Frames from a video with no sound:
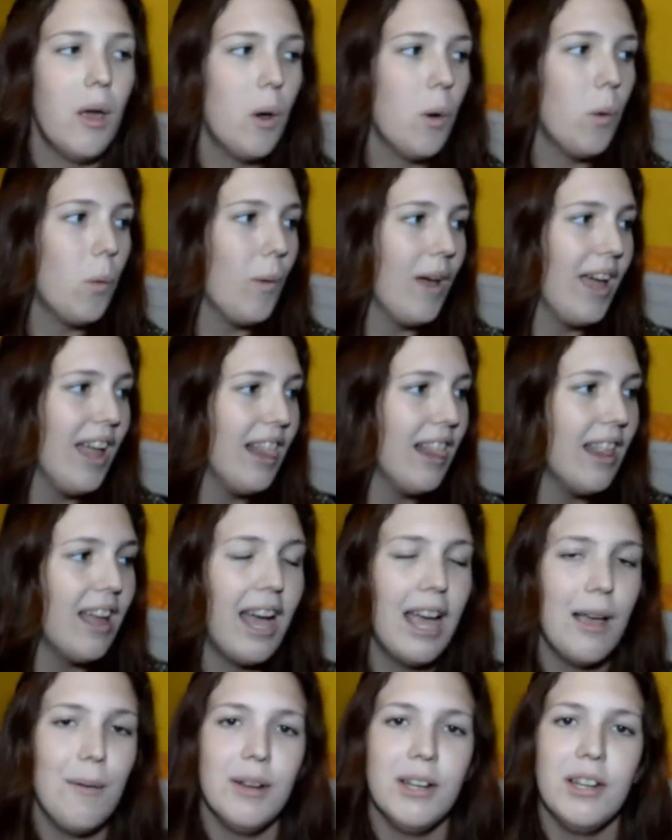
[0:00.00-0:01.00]
Well,
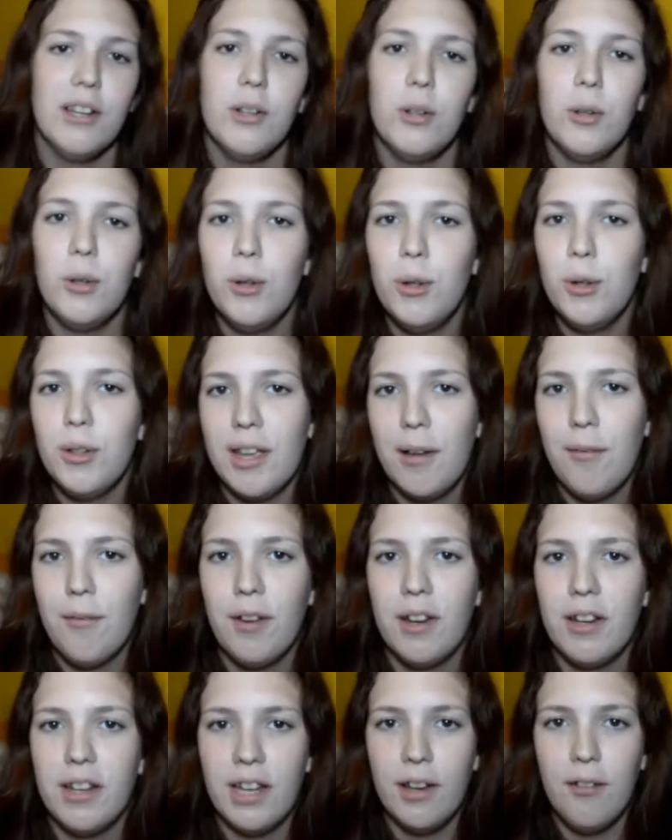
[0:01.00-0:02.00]
I wanted to do
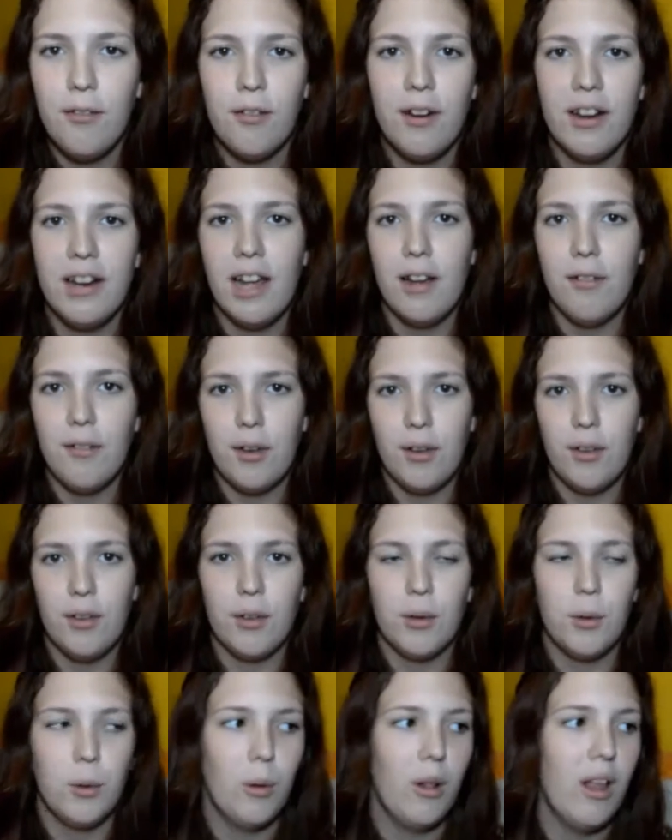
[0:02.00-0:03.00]
something different after
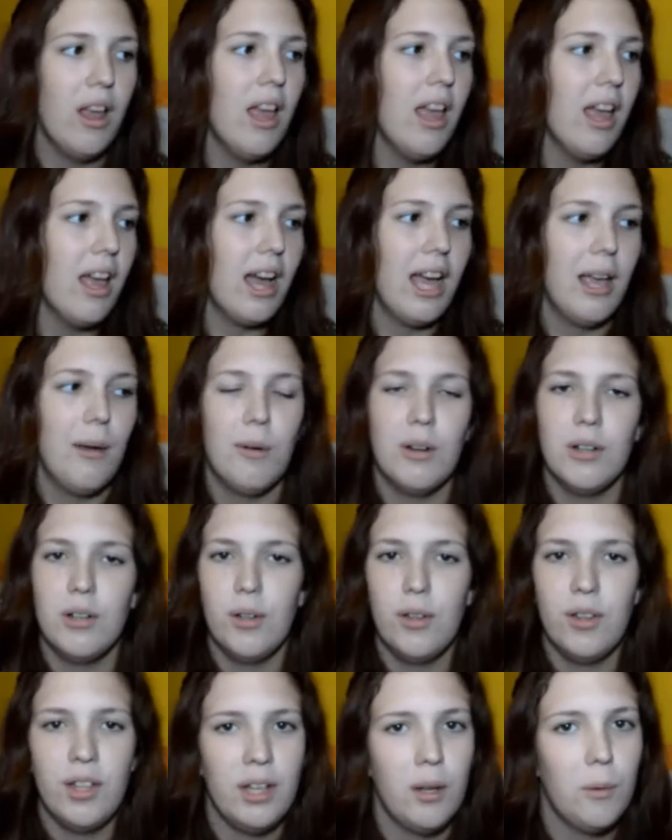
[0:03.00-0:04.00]
school. I want to
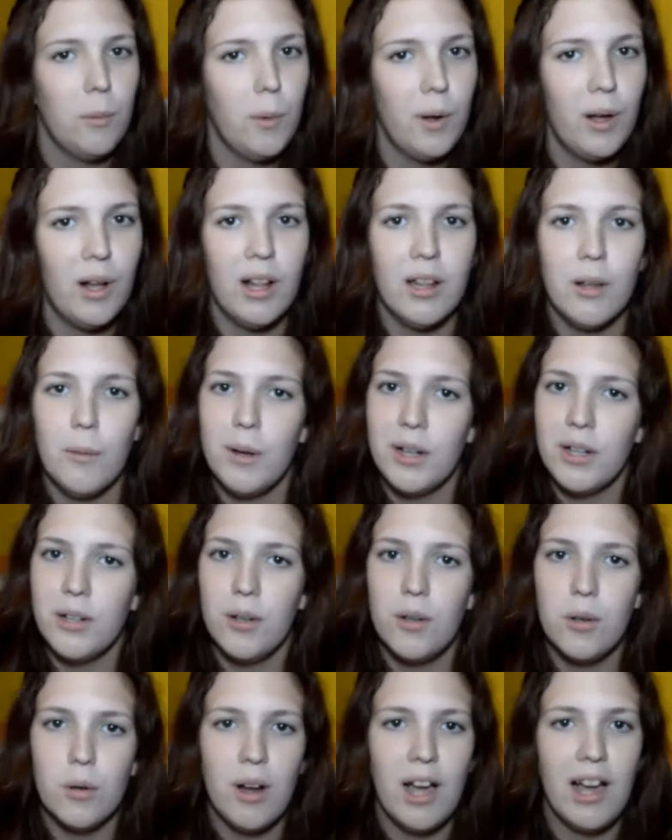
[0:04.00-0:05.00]
see the world, I want to
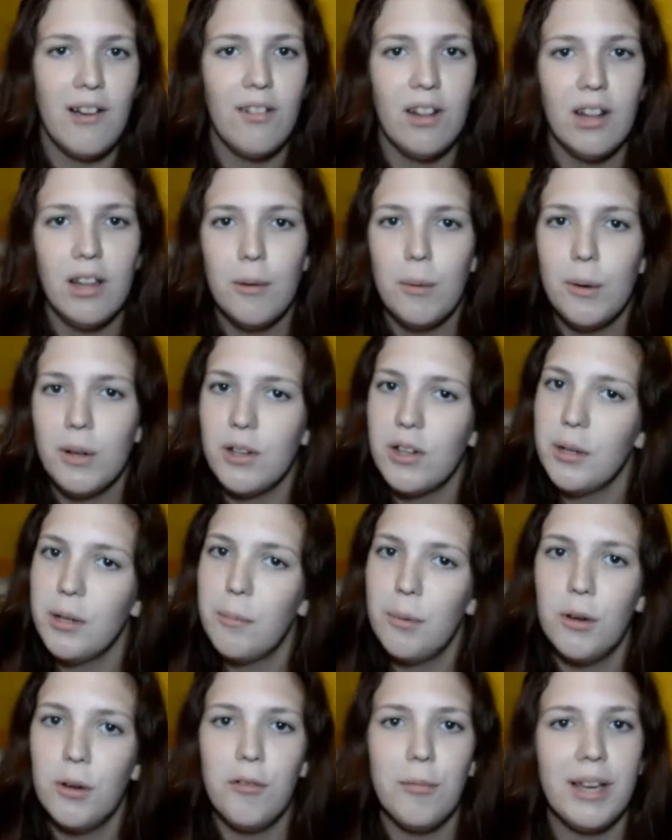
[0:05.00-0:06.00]
travel, I want to
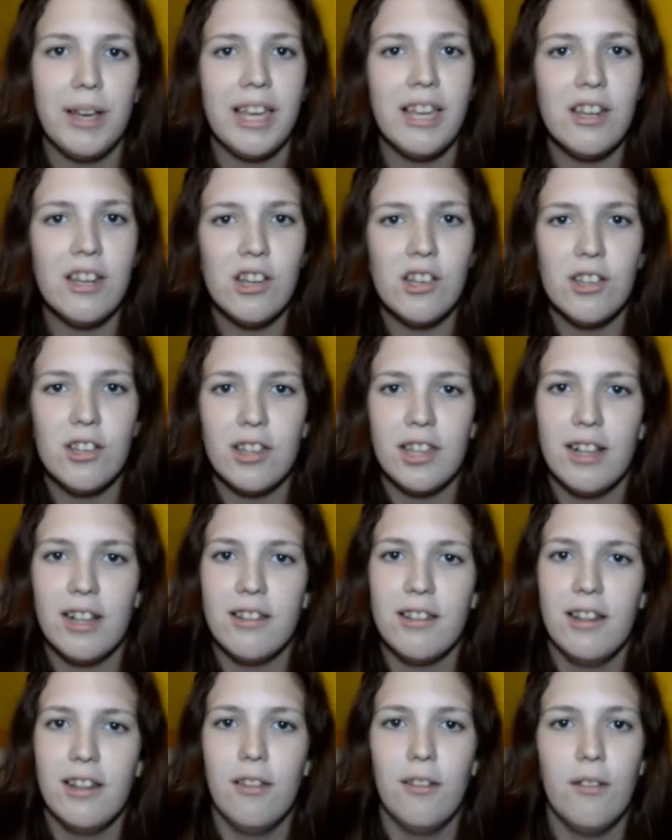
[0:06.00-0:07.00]
improve my English
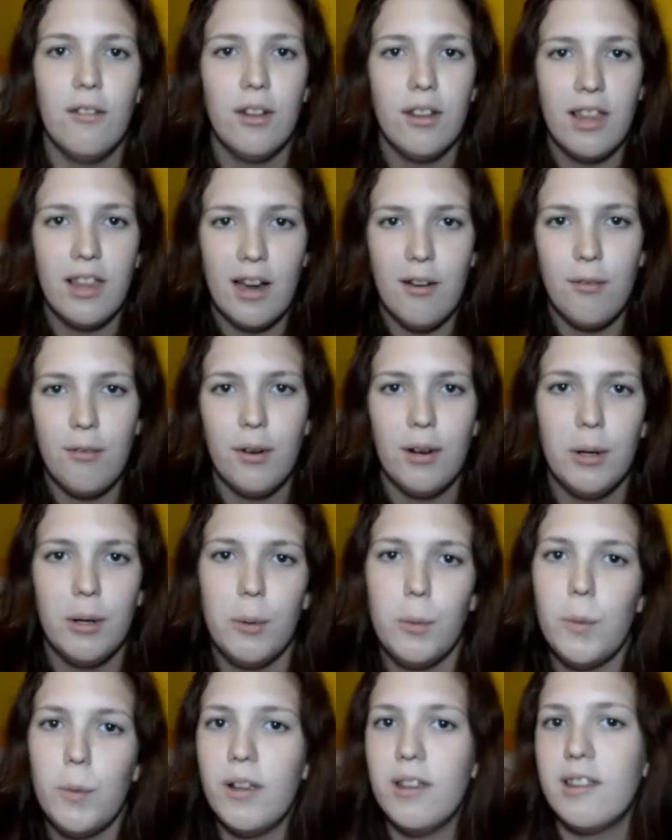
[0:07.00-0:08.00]
skills, and therefore
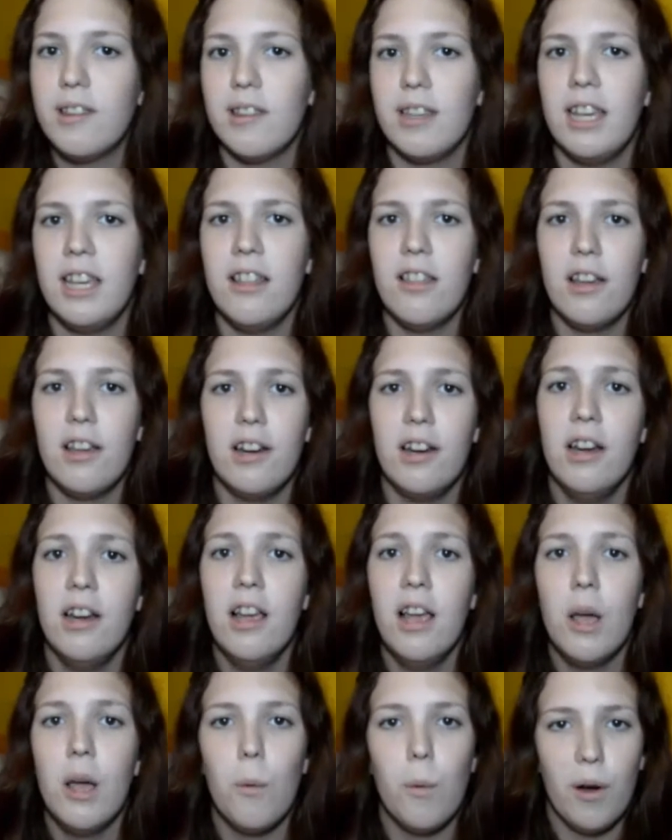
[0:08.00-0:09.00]
it was either
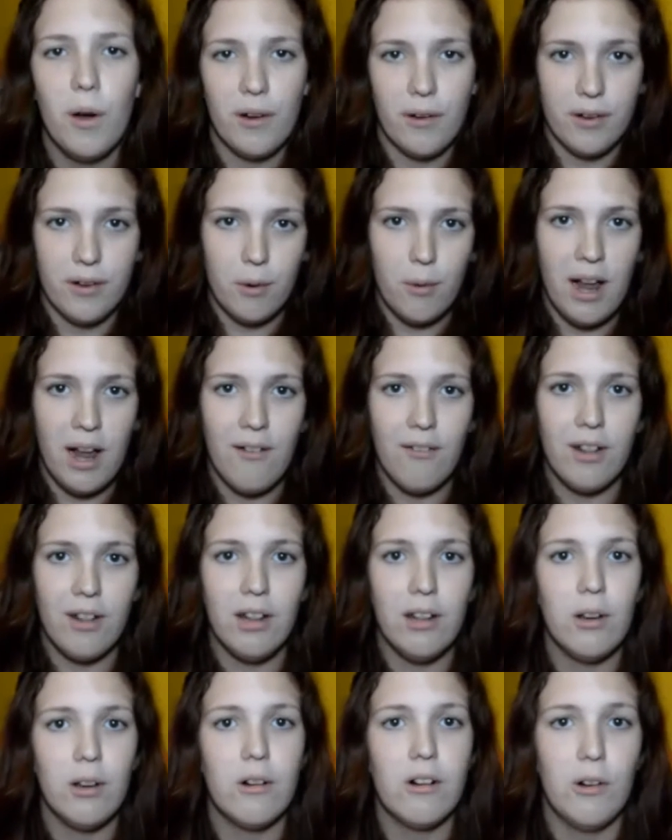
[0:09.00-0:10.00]
work or
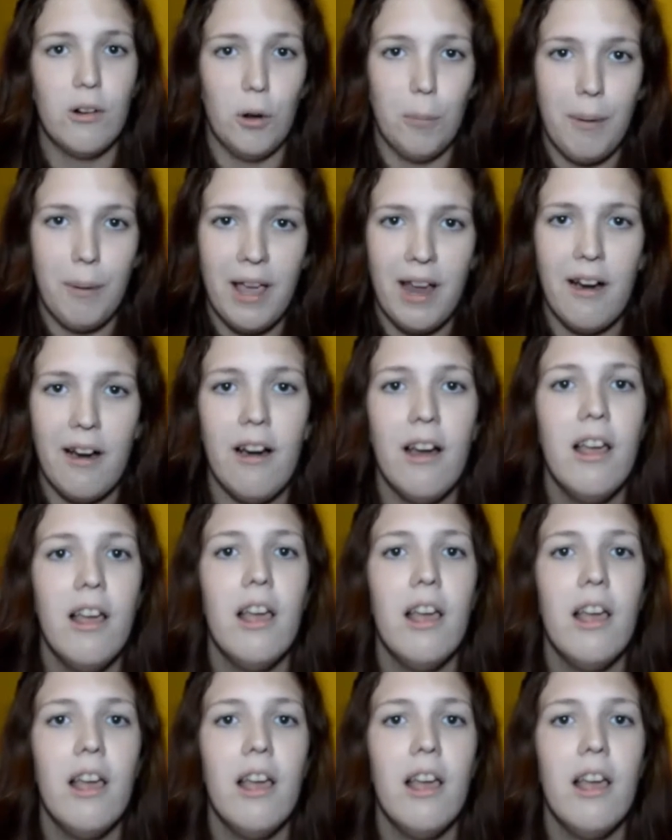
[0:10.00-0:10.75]
travel or au pair.